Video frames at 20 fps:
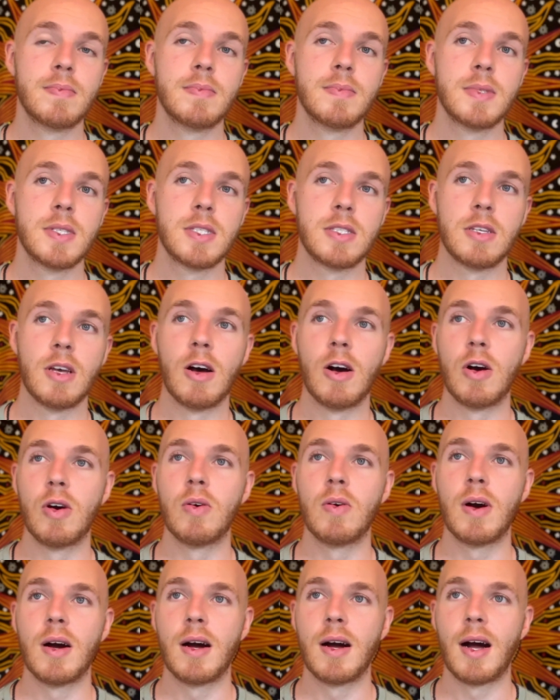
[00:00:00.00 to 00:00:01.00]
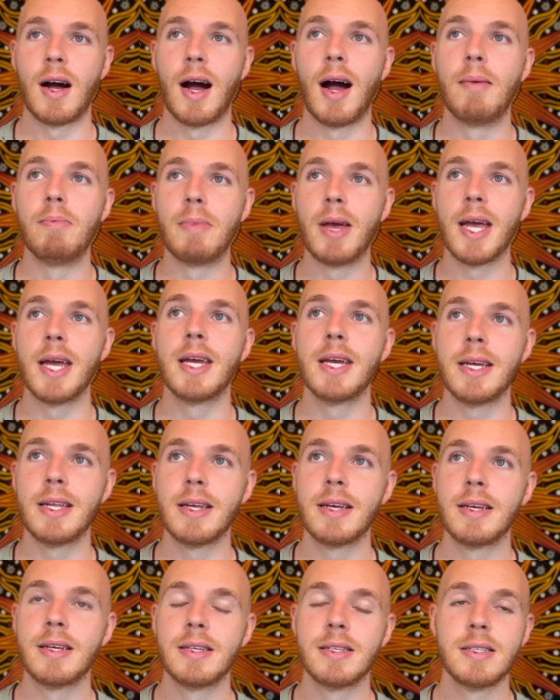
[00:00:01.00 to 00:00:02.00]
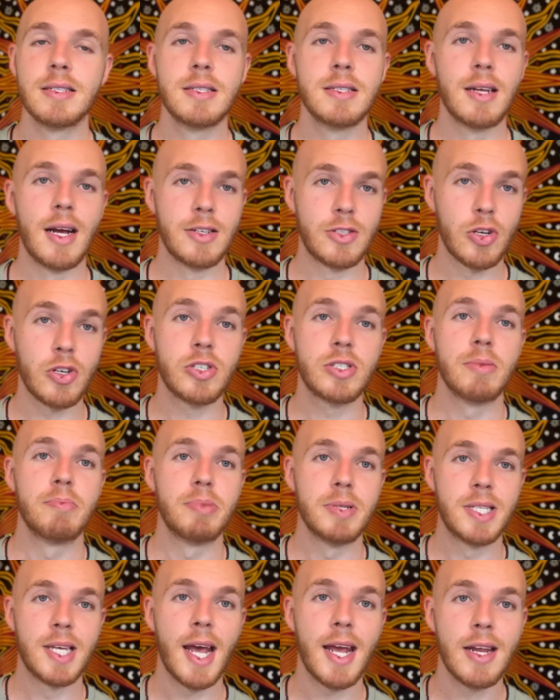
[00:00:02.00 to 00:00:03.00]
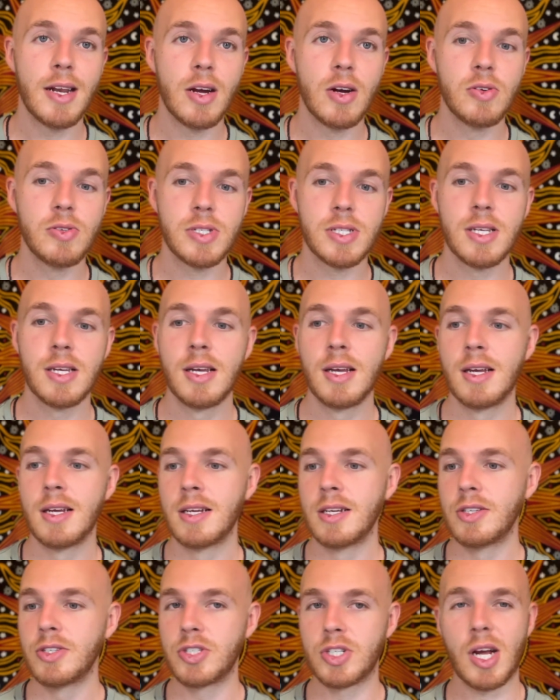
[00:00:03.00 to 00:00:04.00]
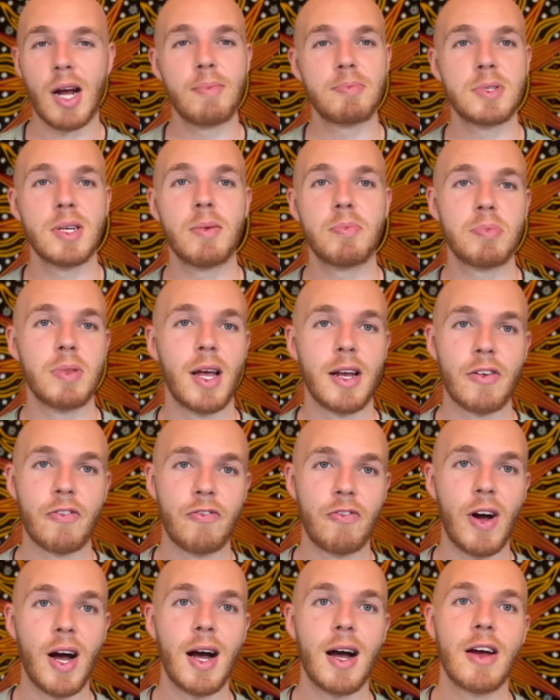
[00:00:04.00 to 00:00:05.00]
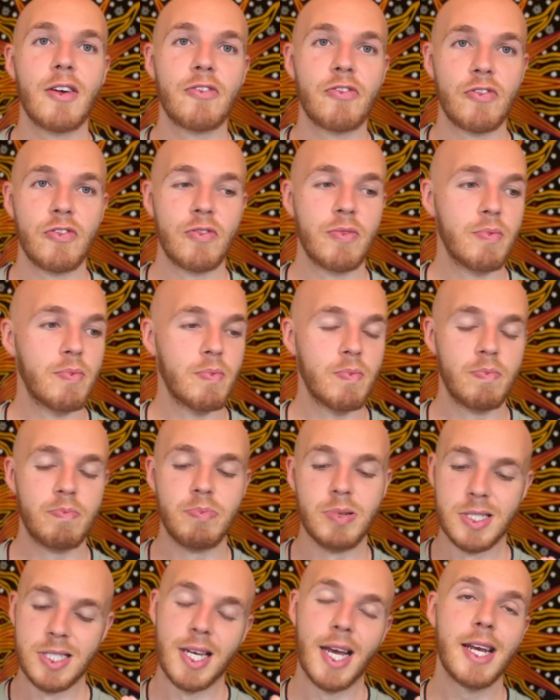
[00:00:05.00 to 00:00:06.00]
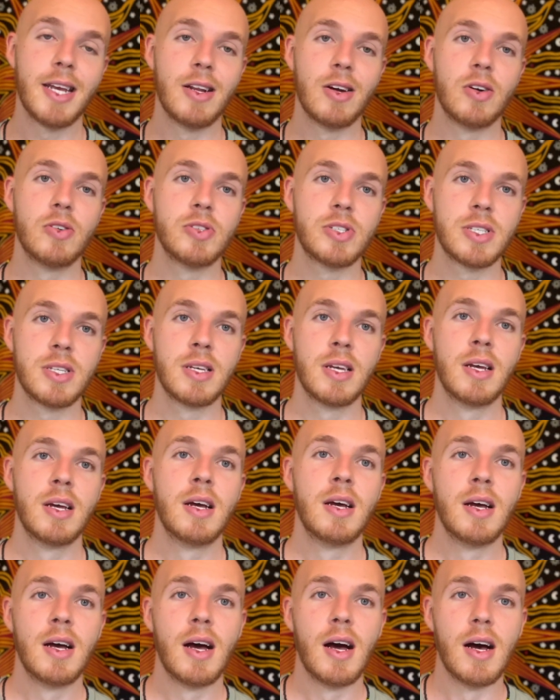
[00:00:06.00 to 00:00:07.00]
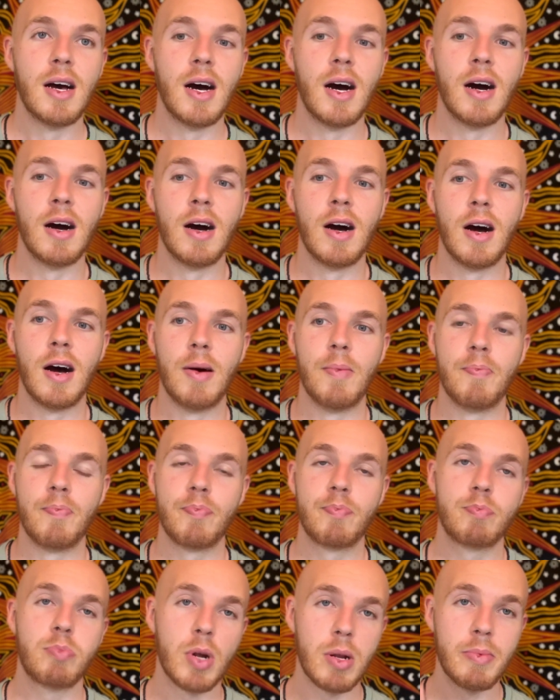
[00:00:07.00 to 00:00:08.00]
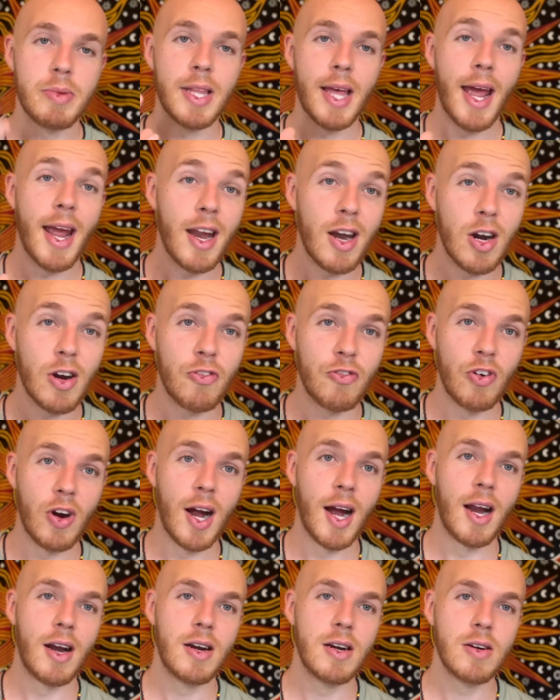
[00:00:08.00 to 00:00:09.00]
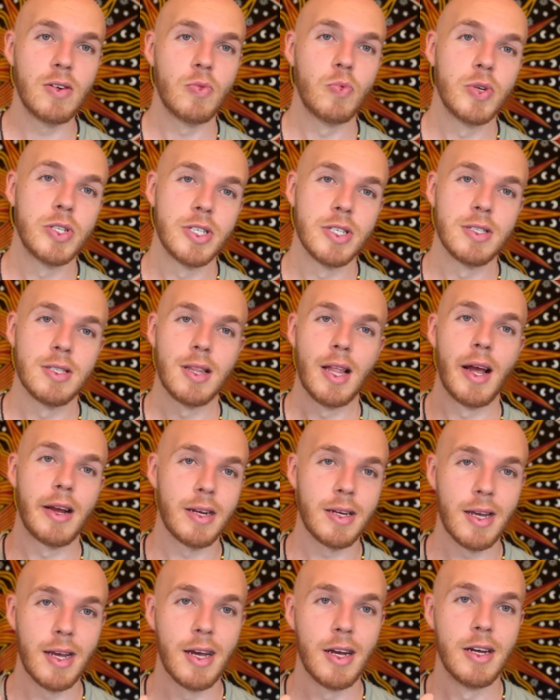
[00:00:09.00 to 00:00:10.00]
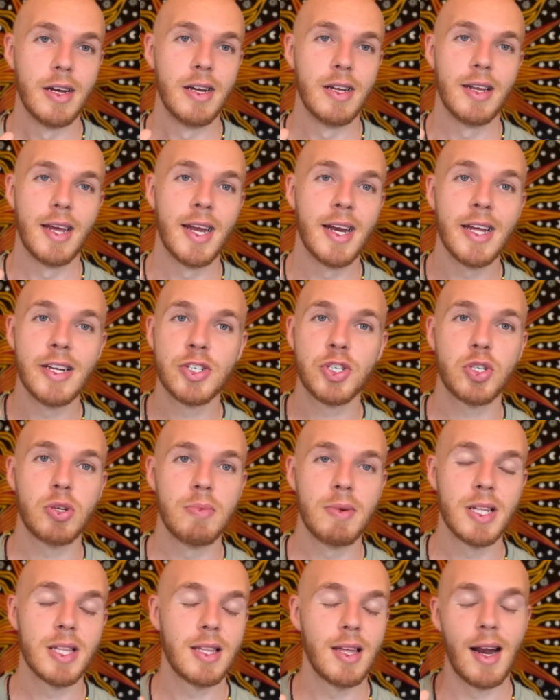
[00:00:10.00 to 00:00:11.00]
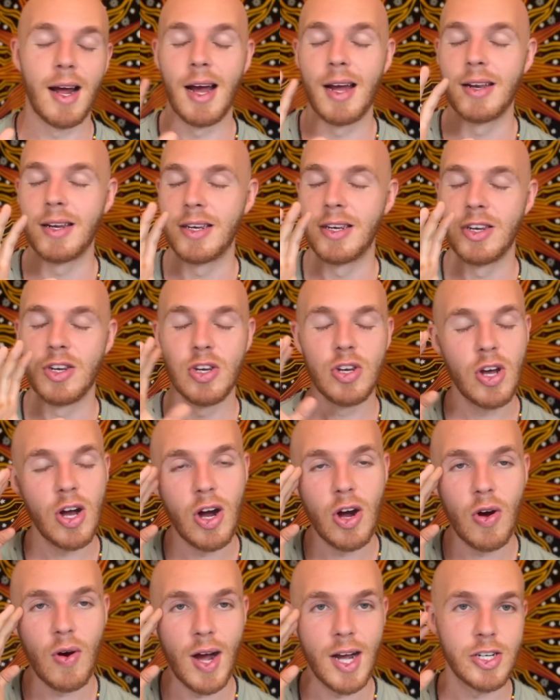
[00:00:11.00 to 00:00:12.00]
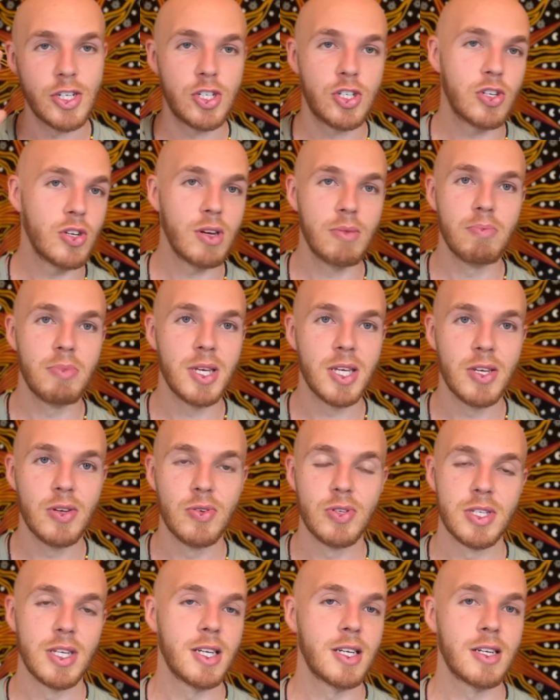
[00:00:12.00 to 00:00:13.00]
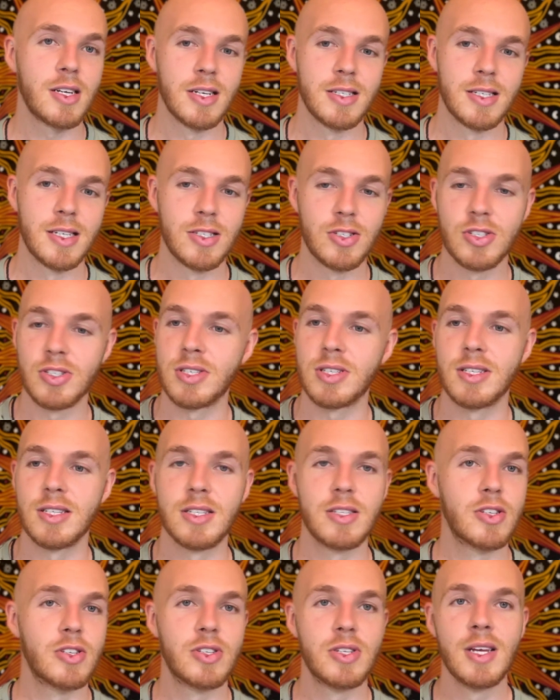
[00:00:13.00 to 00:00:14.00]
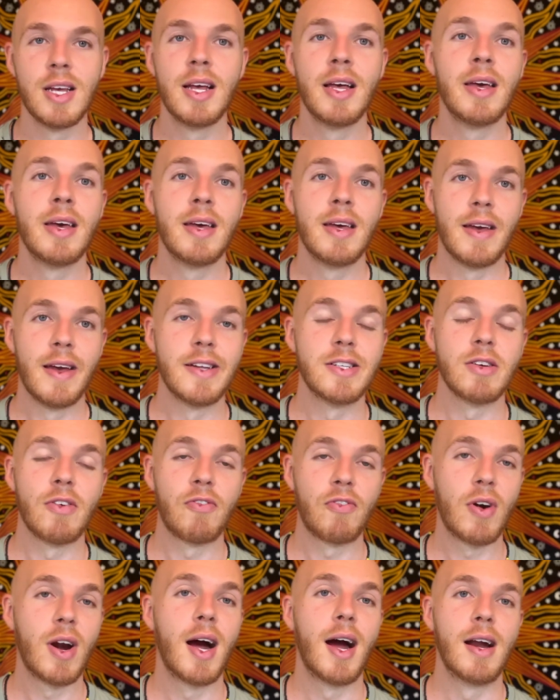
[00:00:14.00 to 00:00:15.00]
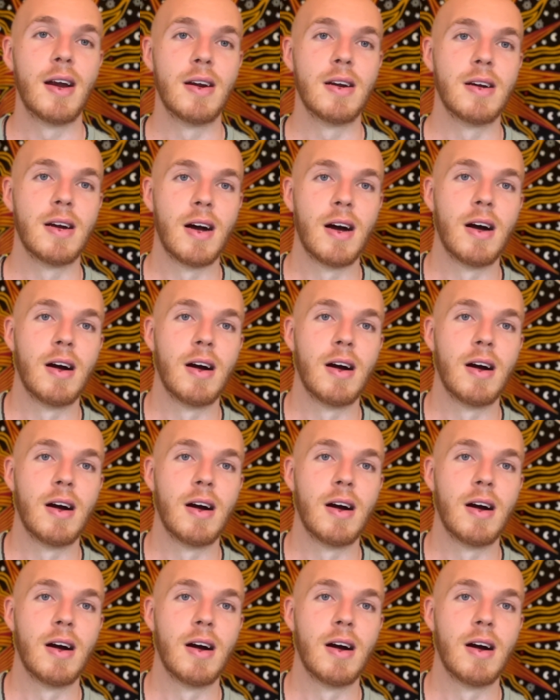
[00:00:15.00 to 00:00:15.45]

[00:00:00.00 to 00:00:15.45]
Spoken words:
So I took some potatoes, chopped up like 5 potatoes, put them in the air fryer, which is like an instrument that I know I shouldn't be using because it's a fryer,